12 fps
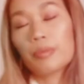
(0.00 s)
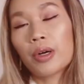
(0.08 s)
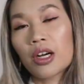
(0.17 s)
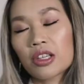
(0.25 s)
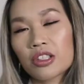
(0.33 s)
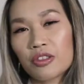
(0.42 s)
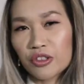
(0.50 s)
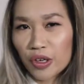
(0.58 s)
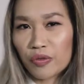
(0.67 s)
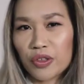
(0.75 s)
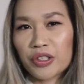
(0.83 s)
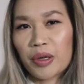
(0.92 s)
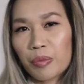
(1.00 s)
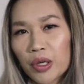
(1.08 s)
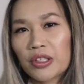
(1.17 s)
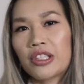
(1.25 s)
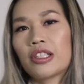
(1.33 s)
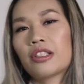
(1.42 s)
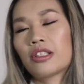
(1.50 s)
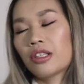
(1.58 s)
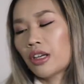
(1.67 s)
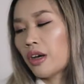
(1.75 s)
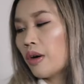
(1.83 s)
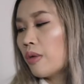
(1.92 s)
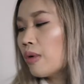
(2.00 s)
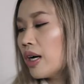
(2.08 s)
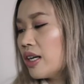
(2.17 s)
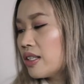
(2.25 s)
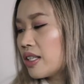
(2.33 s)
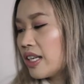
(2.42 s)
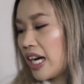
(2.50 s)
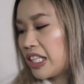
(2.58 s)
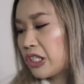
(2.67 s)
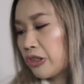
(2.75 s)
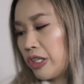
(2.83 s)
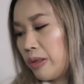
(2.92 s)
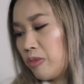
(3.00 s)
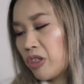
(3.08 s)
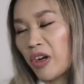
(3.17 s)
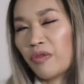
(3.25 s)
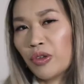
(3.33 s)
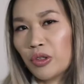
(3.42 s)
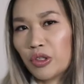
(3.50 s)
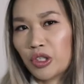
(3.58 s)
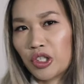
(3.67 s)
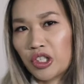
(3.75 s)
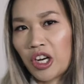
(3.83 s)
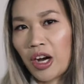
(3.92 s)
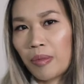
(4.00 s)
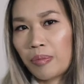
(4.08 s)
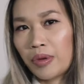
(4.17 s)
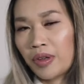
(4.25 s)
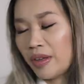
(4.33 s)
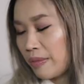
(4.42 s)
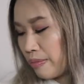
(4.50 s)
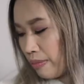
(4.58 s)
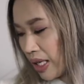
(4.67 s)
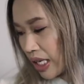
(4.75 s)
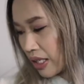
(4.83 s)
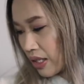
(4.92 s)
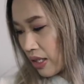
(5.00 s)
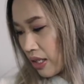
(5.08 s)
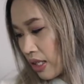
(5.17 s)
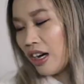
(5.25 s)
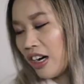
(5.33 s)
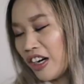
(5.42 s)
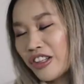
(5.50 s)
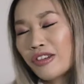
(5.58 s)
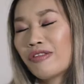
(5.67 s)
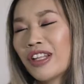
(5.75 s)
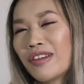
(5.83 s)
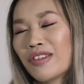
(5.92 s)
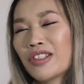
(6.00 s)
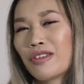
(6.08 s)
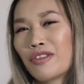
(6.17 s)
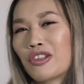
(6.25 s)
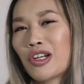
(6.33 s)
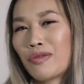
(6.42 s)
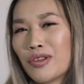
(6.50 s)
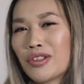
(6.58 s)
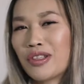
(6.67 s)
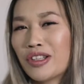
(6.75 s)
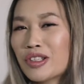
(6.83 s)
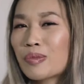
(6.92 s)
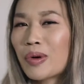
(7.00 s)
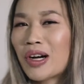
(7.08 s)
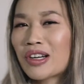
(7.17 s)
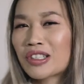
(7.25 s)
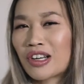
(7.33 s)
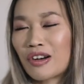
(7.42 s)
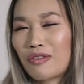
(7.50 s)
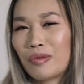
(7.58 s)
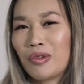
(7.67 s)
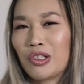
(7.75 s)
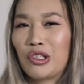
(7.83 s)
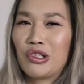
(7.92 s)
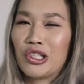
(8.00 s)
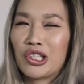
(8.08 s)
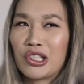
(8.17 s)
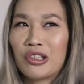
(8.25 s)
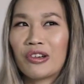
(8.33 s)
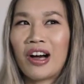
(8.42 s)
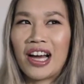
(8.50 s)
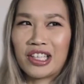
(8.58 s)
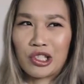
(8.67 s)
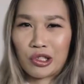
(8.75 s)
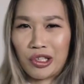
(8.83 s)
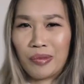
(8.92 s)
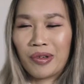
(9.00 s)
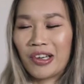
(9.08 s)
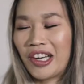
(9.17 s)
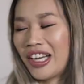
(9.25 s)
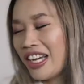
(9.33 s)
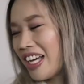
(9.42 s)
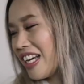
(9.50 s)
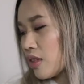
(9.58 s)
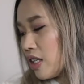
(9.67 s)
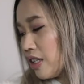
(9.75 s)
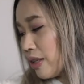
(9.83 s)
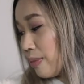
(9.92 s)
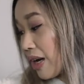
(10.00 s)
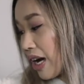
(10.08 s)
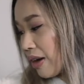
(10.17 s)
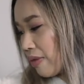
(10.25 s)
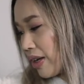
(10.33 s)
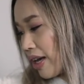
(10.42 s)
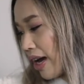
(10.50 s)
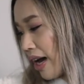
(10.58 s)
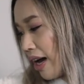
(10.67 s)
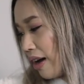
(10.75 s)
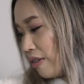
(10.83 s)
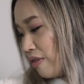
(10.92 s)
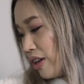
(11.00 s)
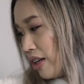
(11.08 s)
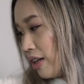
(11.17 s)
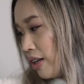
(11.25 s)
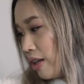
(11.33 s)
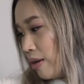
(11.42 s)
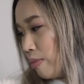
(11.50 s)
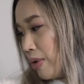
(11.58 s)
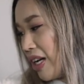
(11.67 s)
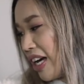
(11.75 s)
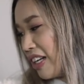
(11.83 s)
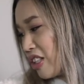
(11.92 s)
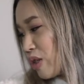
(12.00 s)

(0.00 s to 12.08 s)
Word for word: box of truffles I purchased was an ice cream truffle shop mix. All the flavors of the truffles in this box are from your traditional ice creamery. In the back we have banana